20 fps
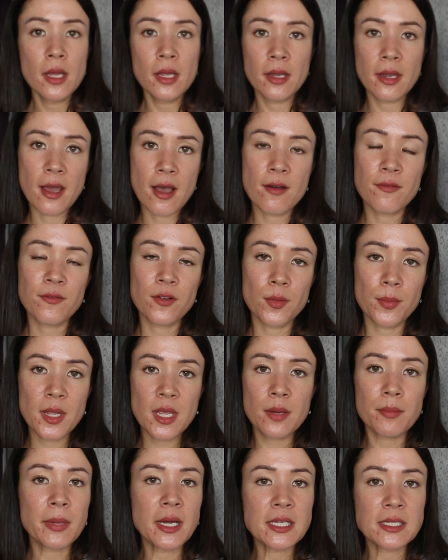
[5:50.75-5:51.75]
Now for me
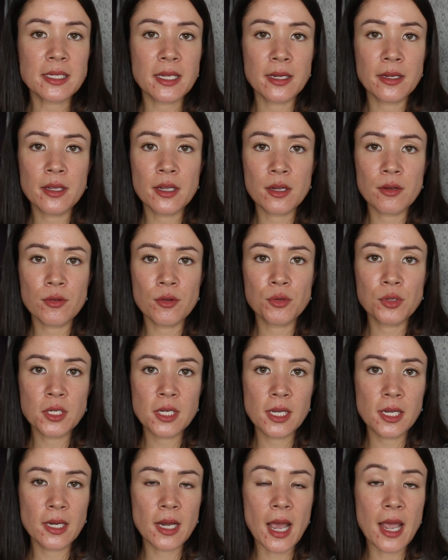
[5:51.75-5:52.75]
in my skincare
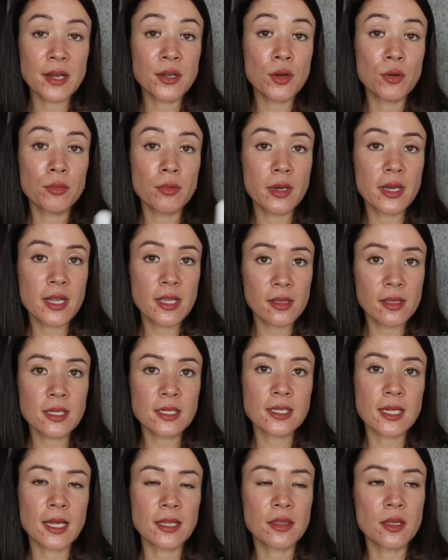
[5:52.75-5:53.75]
routine, I don't need
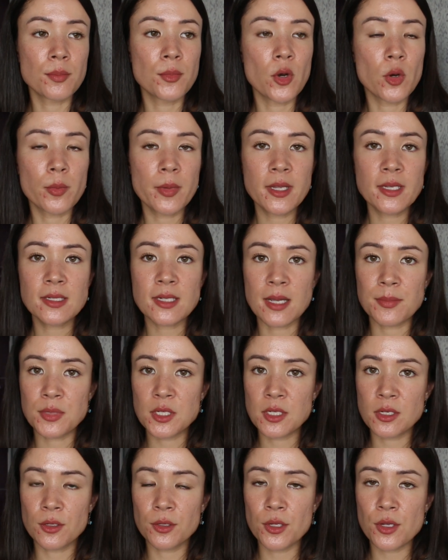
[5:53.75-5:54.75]
this at the moment. I'm
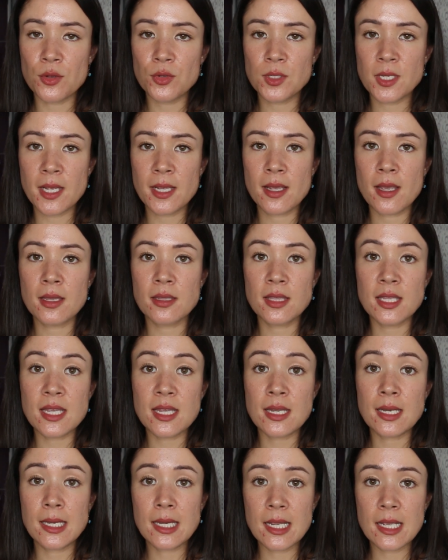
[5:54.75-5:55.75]
still using
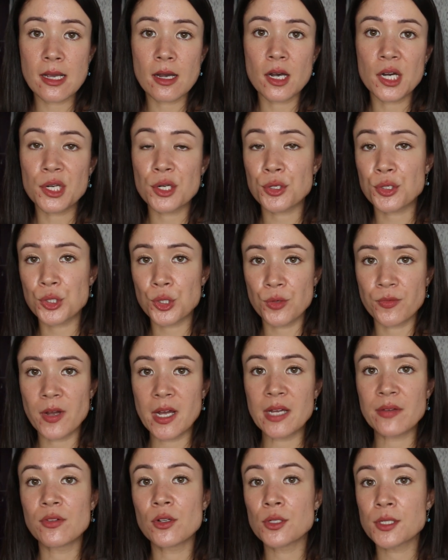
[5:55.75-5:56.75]
the NIOD
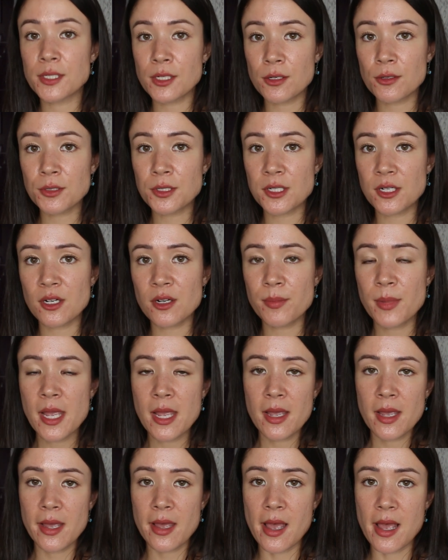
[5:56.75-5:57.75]
Survival Zero serum
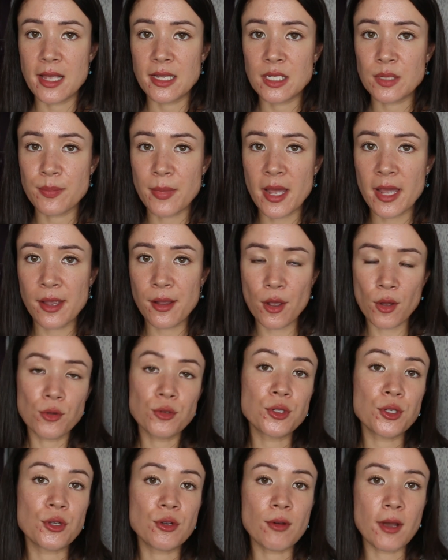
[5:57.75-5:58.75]
as my
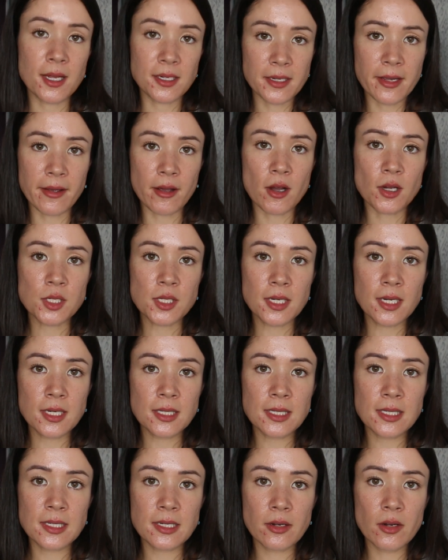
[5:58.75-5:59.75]
go-to
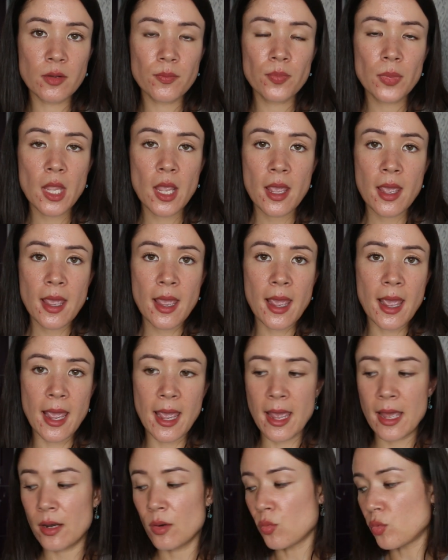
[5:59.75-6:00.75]
antioxidant serum.
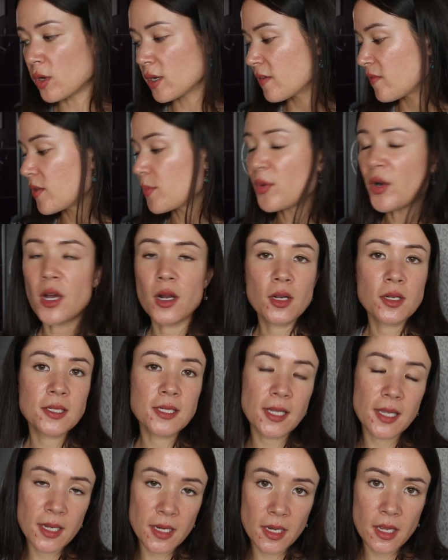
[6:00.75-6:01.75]
And one of the
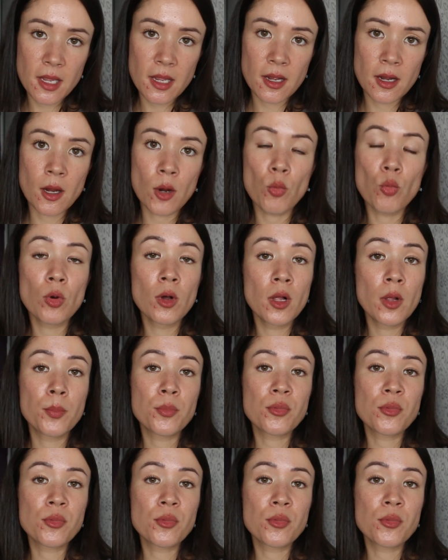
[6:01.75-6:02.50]
products in here will